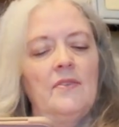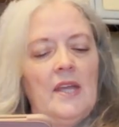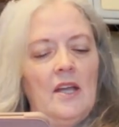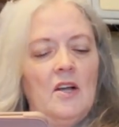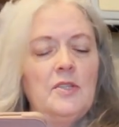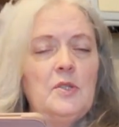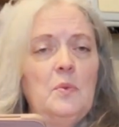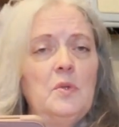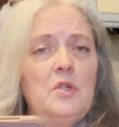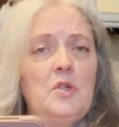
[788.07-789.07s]
They also
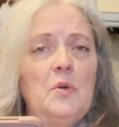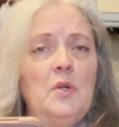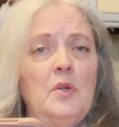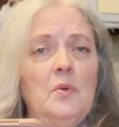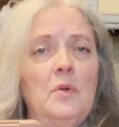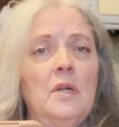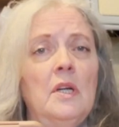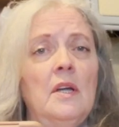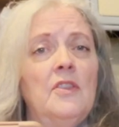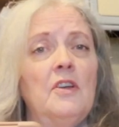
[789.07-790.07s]
will show you
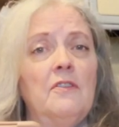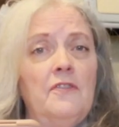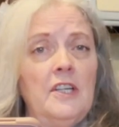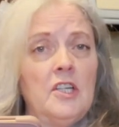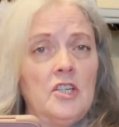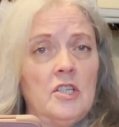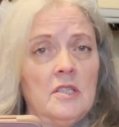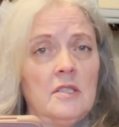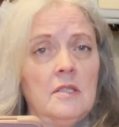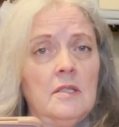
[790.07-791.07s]
their
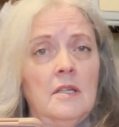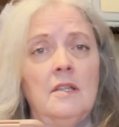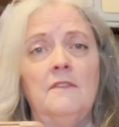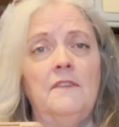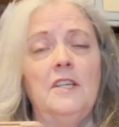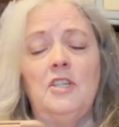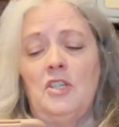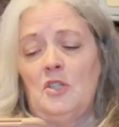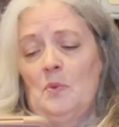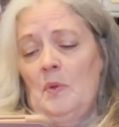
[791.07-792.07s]
finishes, and the
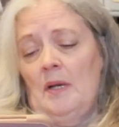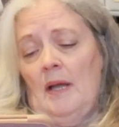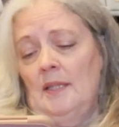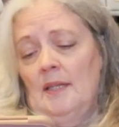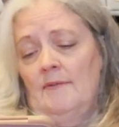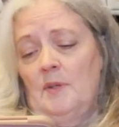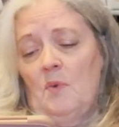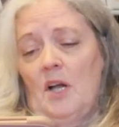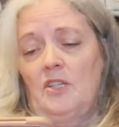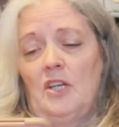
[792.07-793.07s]
finishes are what I love to
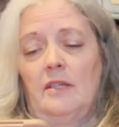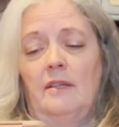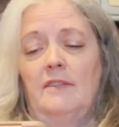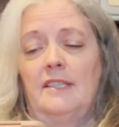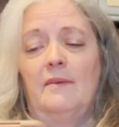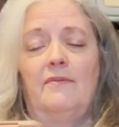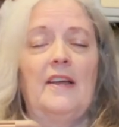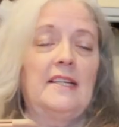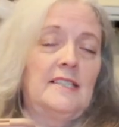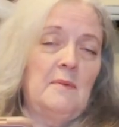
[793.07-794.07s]
watch. In
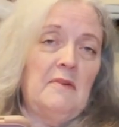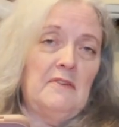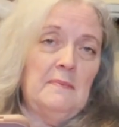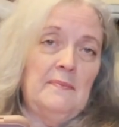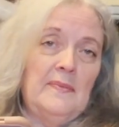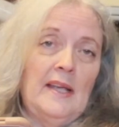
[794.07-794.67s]
fact, some of them,